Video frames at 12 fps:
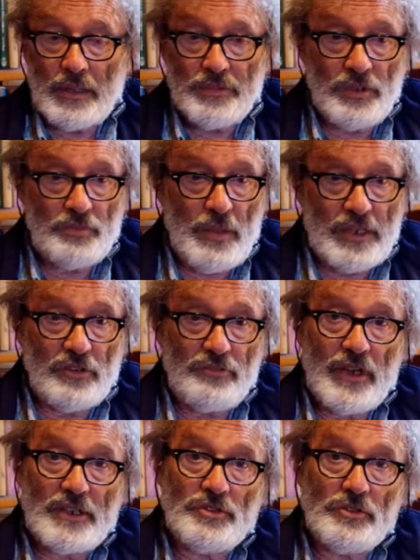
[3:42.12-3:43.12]
There's
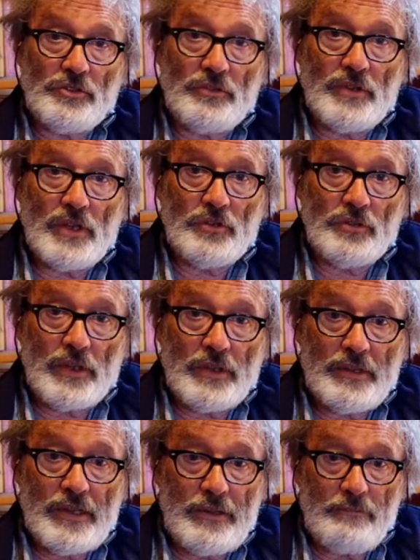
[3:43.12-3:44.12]
manufacturers of those
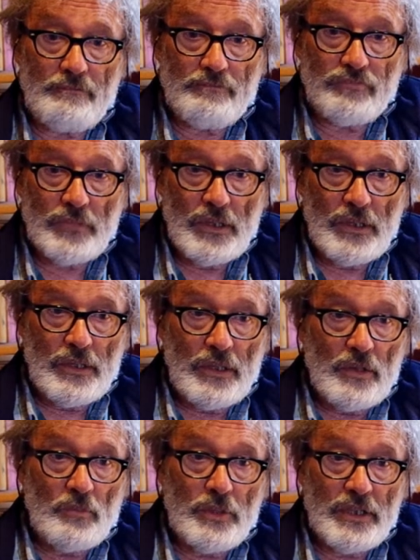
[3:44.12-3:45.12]
out there,
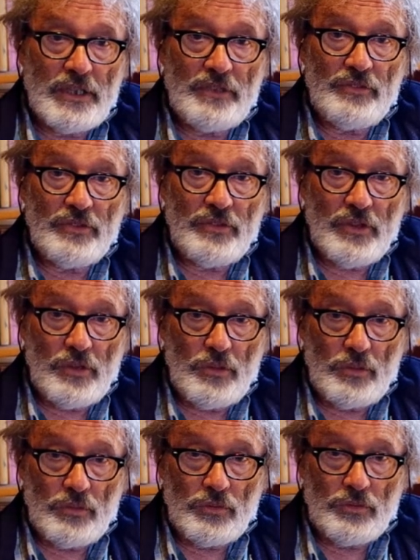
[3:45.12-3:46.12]
but even
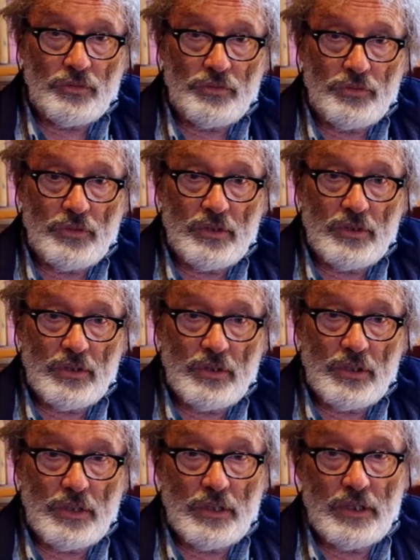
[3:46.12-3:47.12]
those,
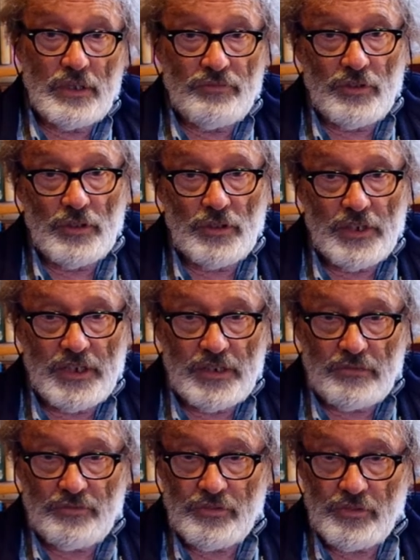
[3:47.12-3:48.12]
if you're
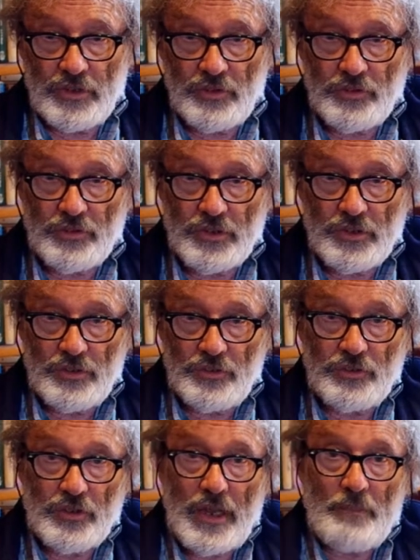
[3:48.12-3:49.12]
looking for
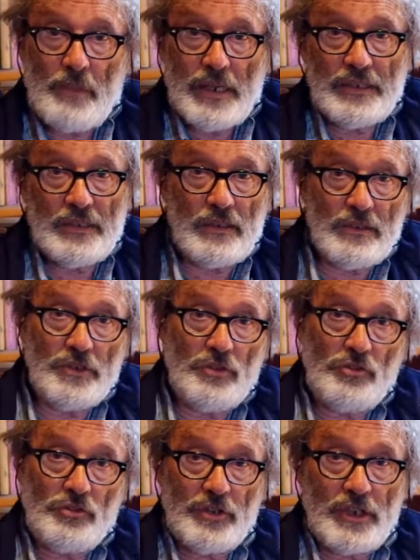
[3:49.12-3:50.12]
instance at a
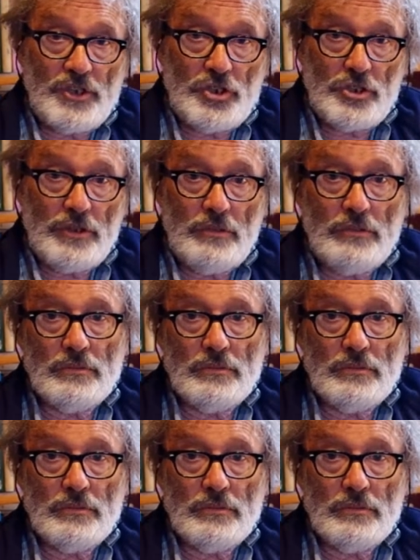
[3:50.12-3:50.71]
mainline station,